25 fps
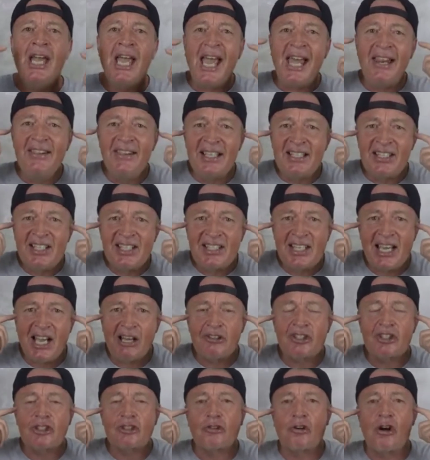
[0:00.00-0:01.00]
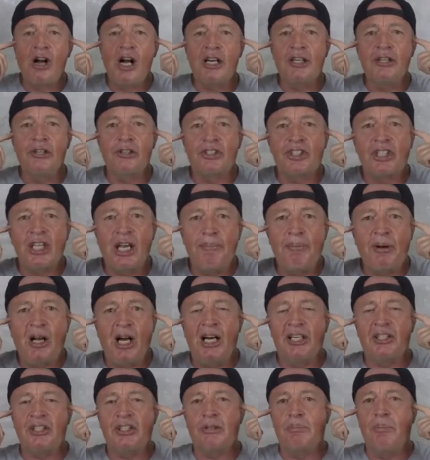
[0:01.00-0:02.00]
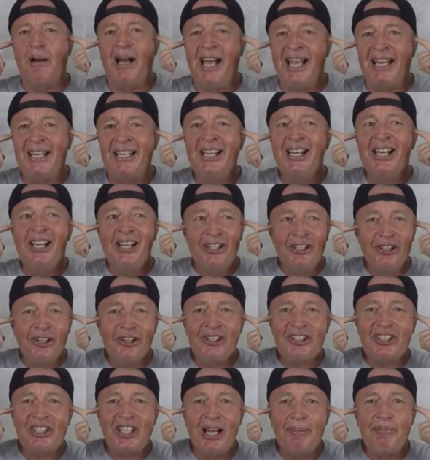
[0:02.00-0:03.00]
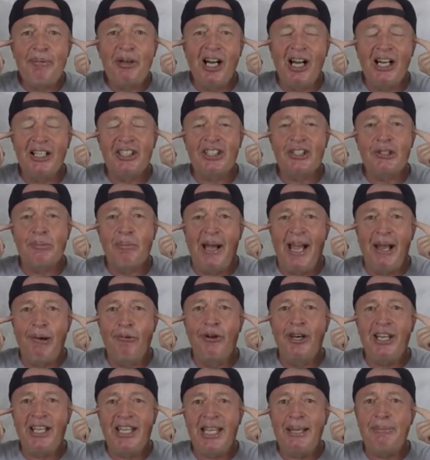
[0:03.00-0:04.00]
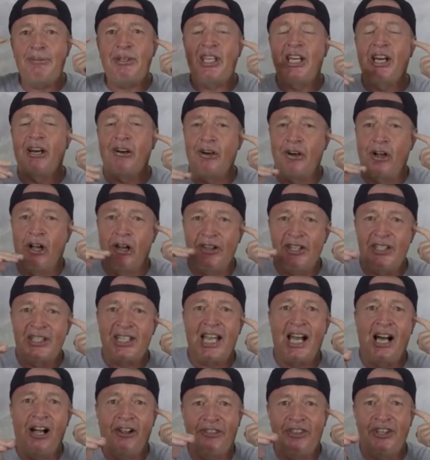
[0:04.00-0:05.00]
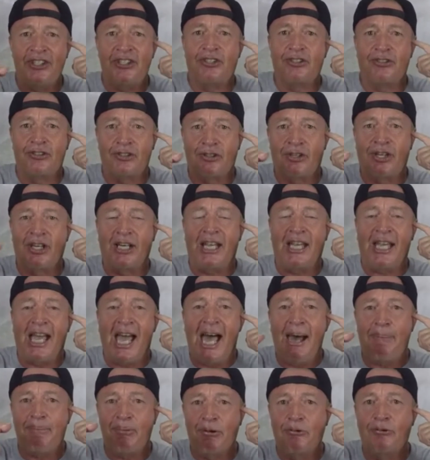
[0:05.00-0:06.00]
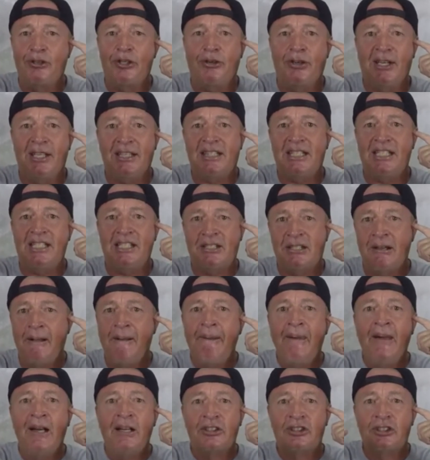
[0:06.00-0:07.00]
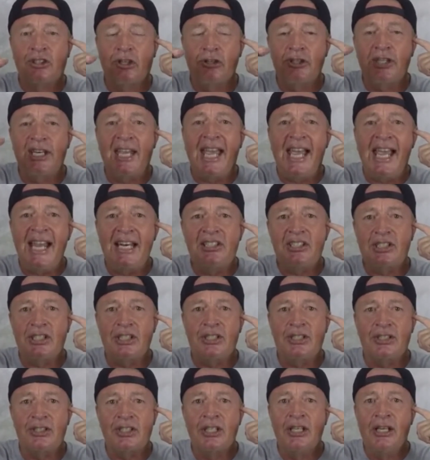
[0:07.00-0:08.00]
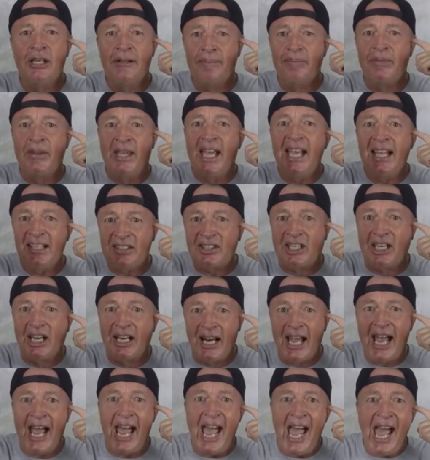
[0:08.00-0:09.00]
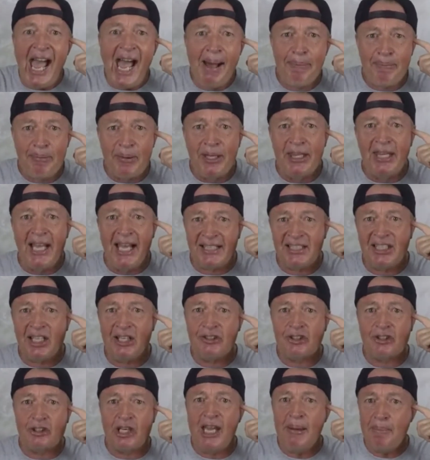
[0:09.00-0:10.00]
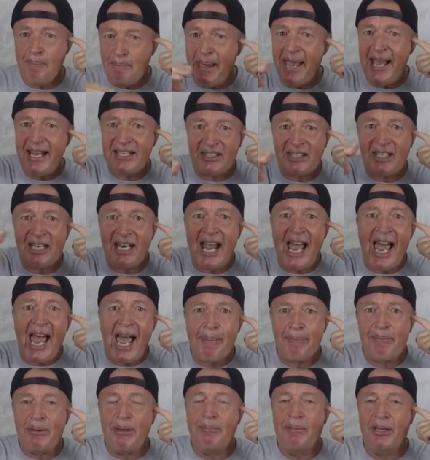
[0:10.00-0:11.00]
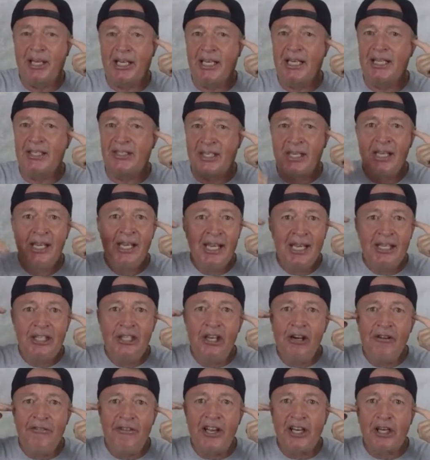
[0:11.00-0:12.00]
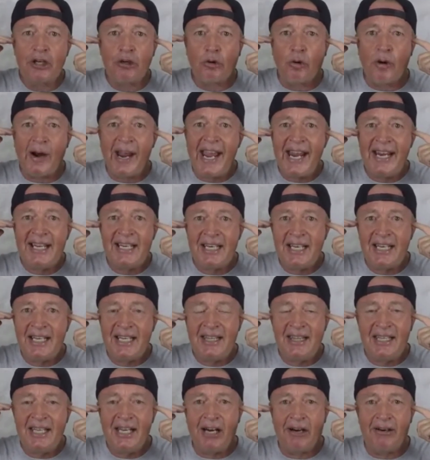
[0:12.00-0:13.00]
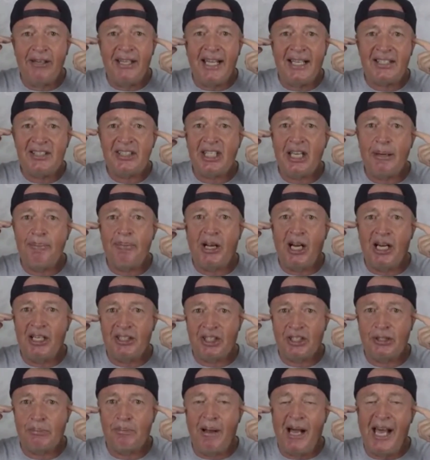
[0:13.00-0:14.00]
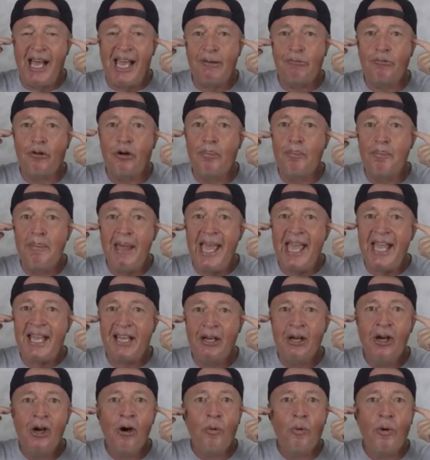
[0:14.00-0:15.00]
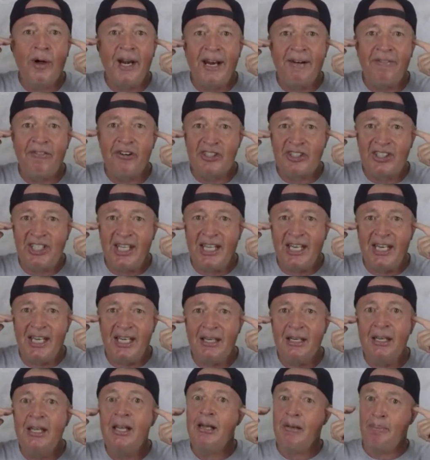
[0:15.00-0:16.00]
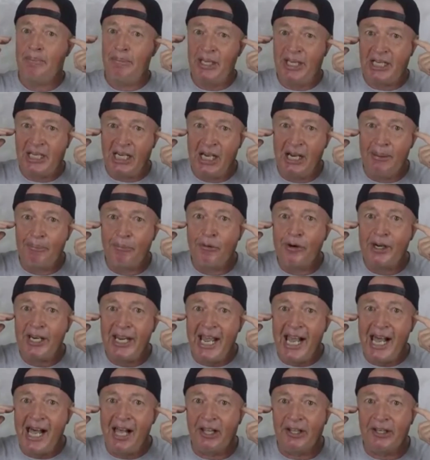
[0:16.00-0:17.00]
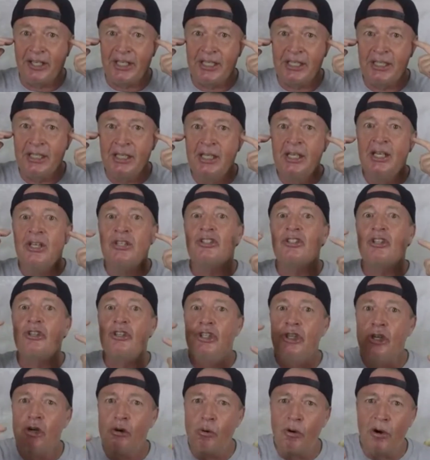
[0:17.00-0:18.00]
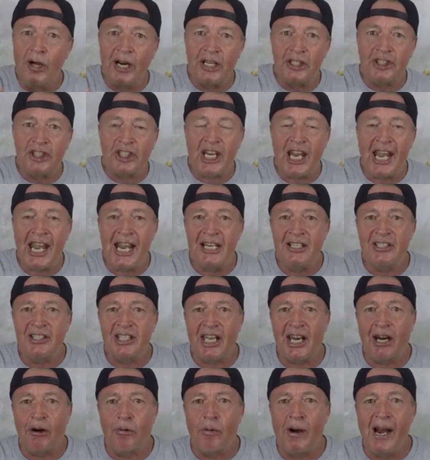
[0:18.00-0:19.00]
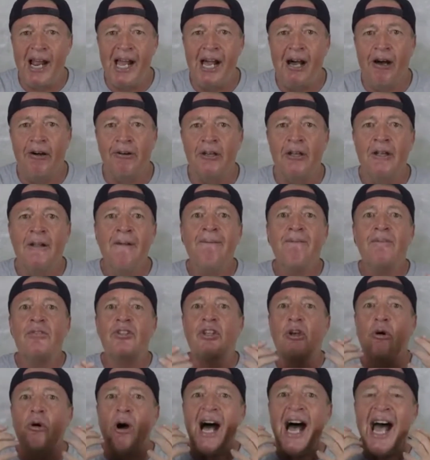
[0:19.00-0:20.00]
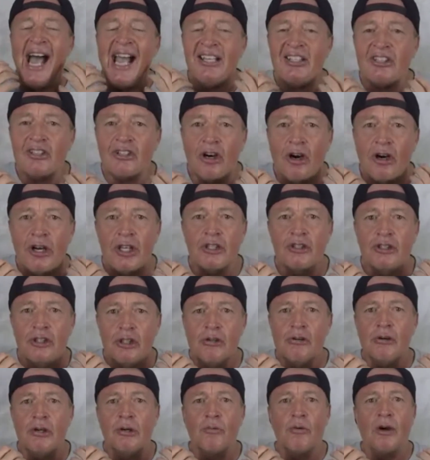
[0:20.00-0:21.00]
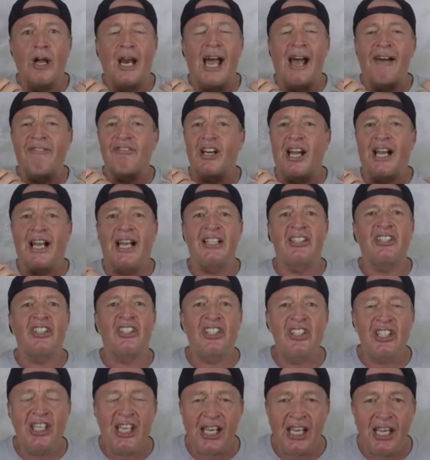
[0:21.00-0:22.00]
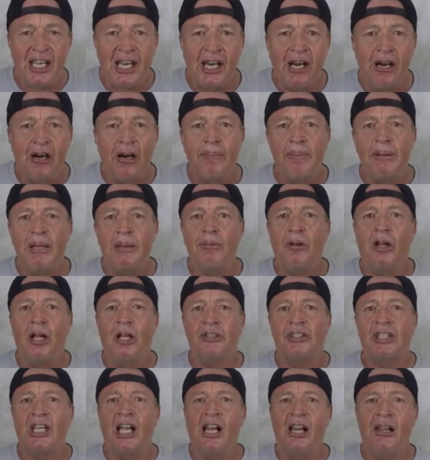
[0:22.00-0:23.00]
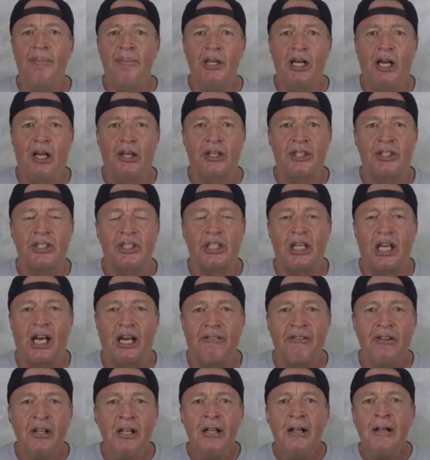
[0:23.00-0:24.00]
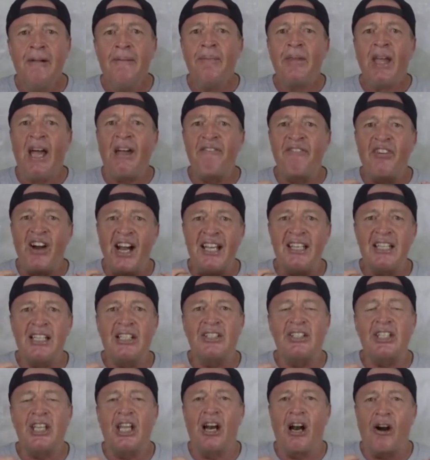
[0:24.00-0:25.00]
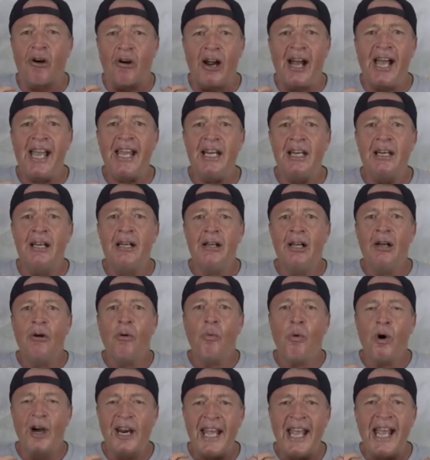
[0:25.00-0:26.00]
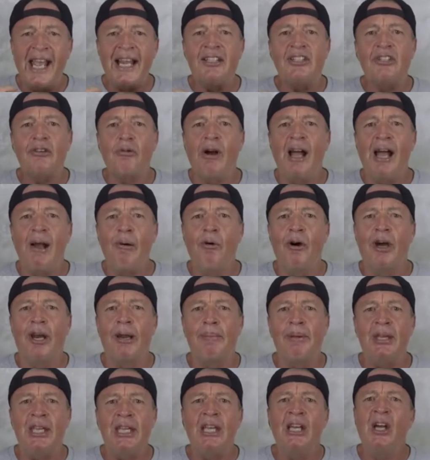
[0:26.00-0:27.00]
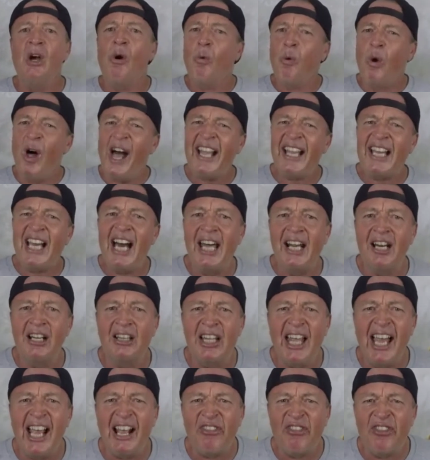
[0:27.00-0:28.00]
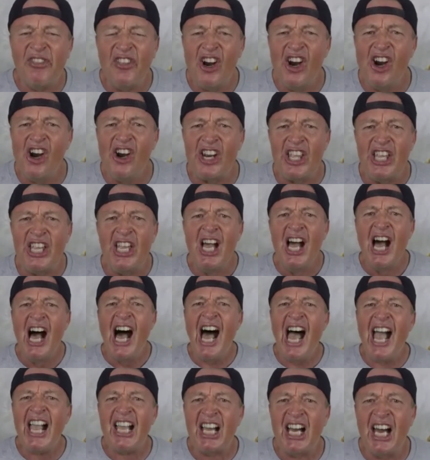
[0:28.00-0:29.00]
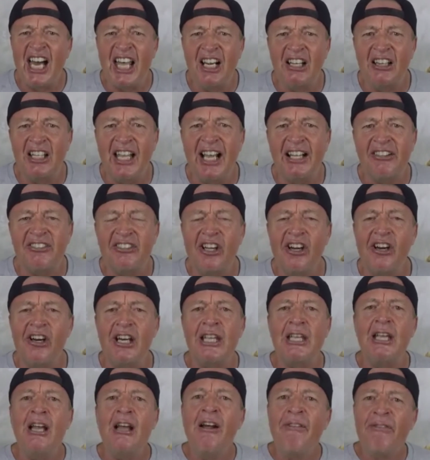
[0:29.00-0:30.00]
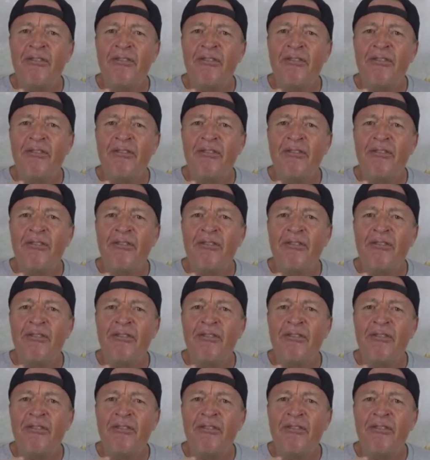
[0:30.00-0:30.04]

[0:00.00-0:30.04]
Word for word: And this is how strong your subconscious mind. Your subconscious mind, when it keeps hearing all these health issues are going to happen when you hit these certain ages, it's going to happen. That's how it makes it happen because you've ingrained it in there, and that subconscious mind will make whatever's in it become reality. So you want to change that around. So I started doing what after I got sick of hearing people all telling me all this stuff, I finally said, "All right, what age do I want to be? Well, I kind of like 30. I kind of like 30.